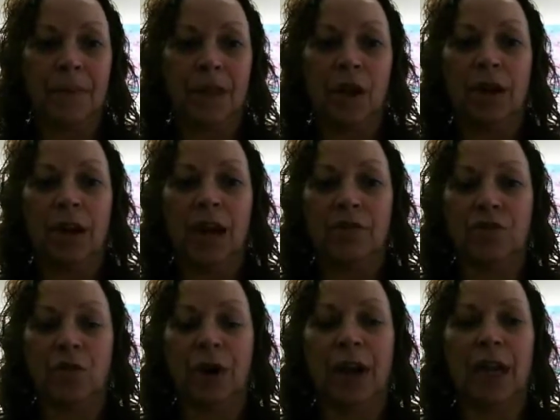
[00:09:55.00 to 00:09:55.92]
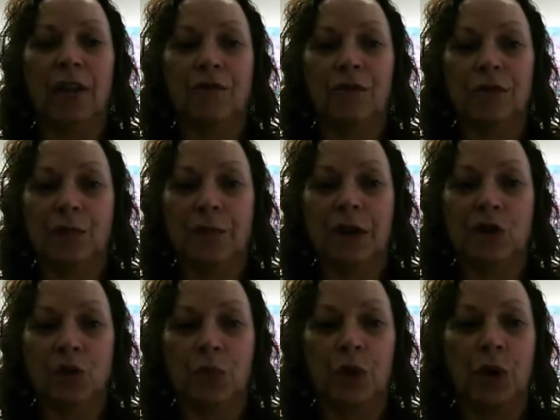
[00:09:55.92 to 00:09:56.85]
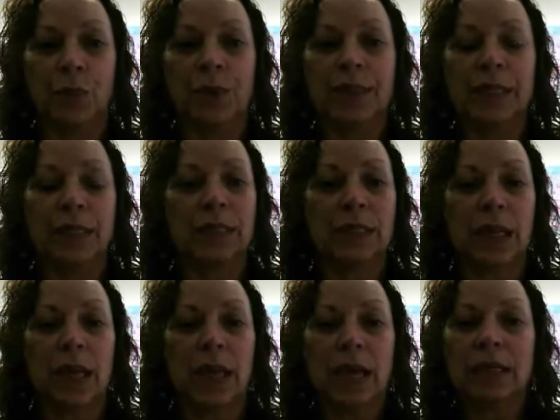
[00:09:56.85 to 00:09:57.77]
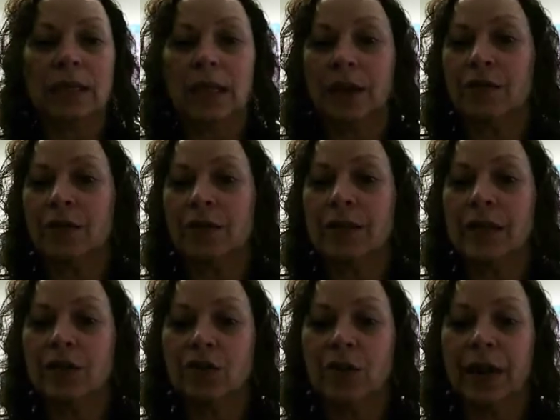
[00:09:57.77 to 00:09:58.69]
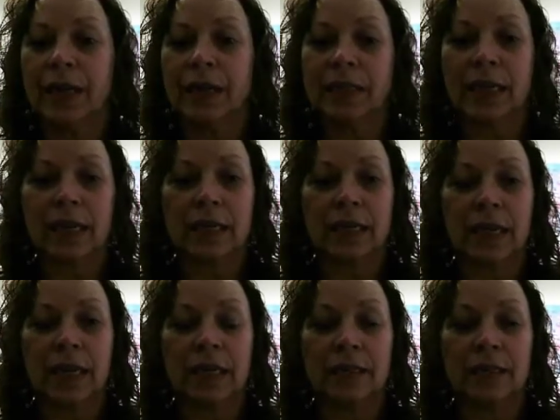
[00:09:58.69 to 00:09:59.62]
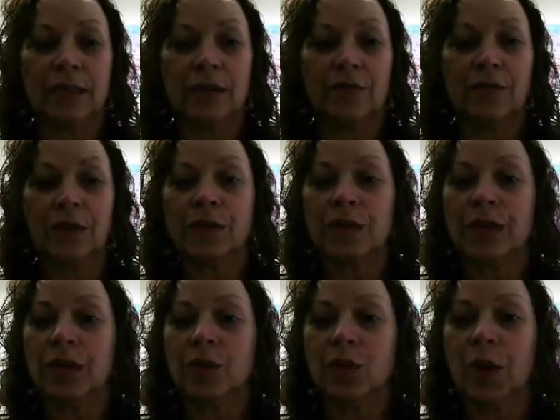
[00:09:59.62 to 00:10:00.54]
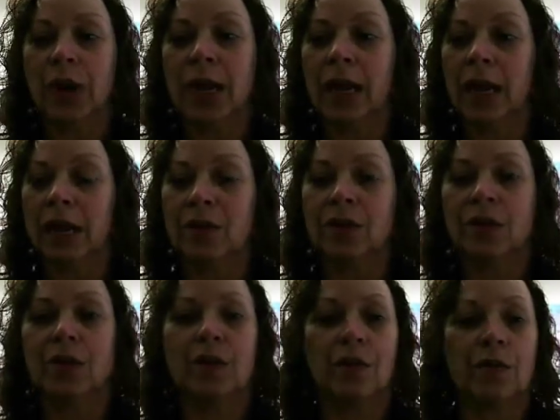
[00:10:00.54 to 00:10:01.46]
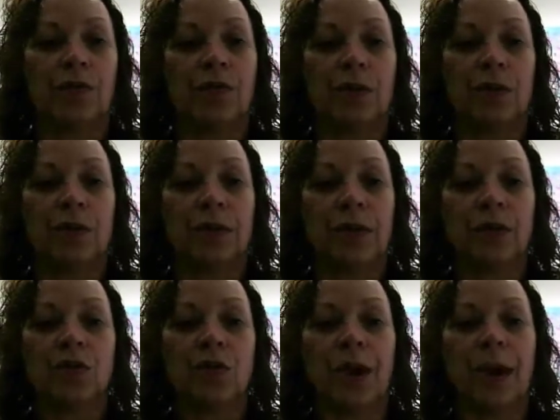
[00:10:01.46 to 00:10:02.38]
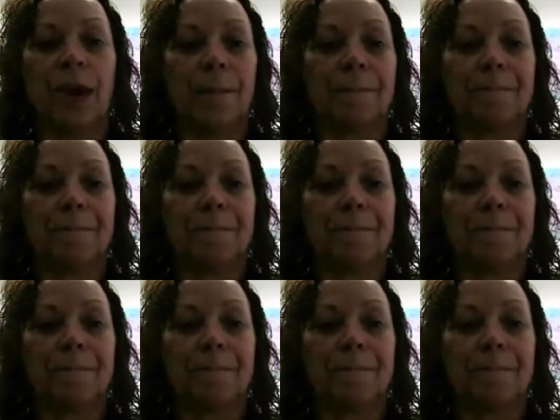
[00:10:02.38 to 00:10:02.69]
You can have training for special purposes, literacy training techniques, diversity training. I used to do diversity training,